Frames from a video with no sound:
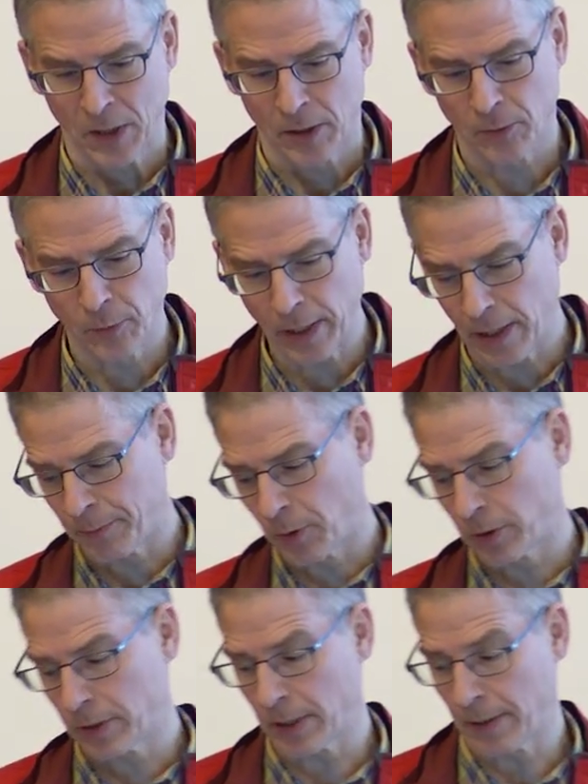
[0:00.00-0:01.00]
So we are
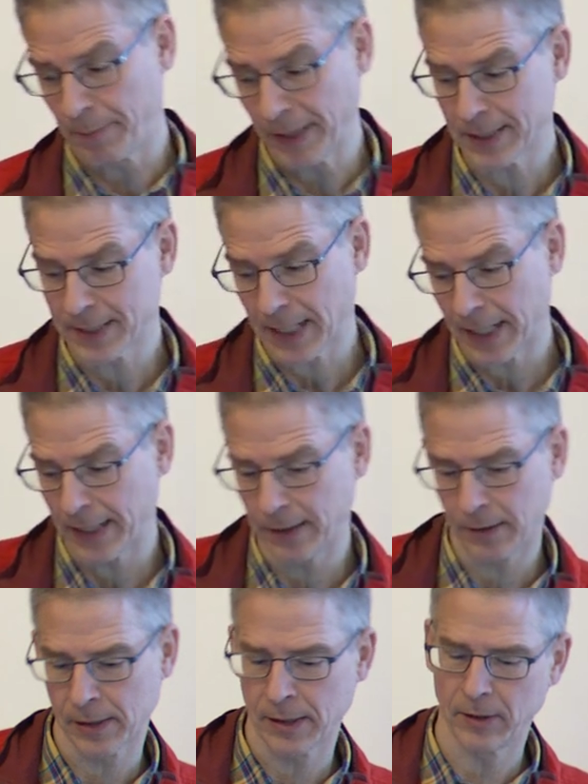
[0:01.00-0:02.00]
about uh, big
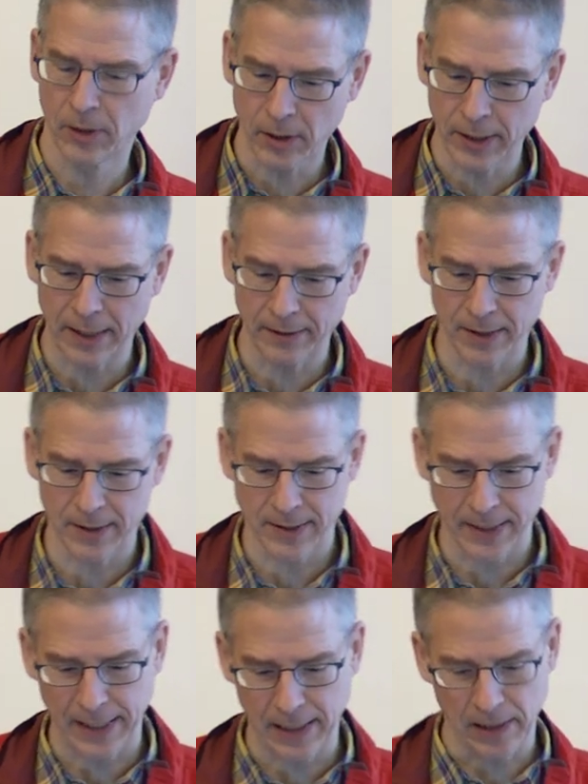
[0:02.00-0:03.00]
science, not at the
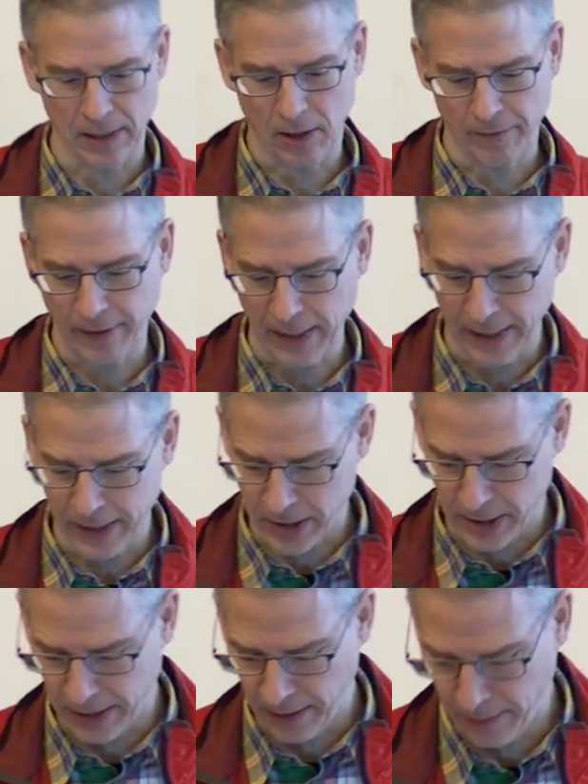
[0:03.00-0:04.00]
scale of
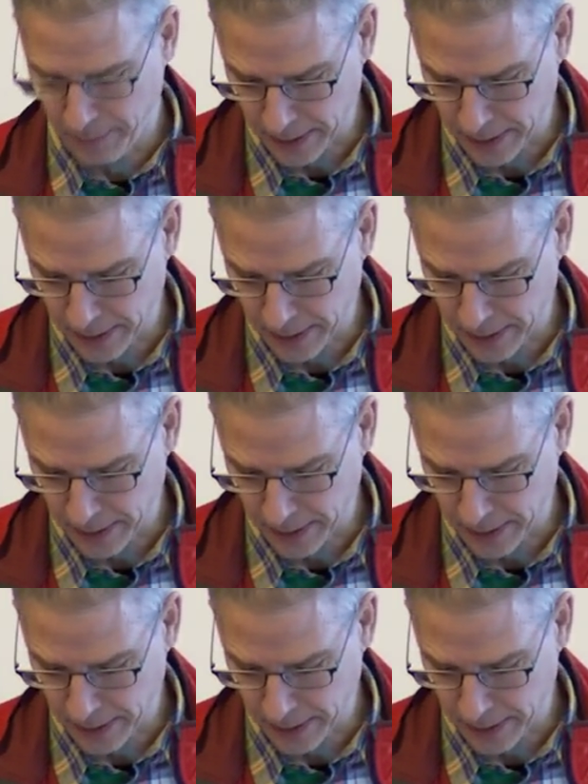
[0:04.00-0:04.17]
LHC,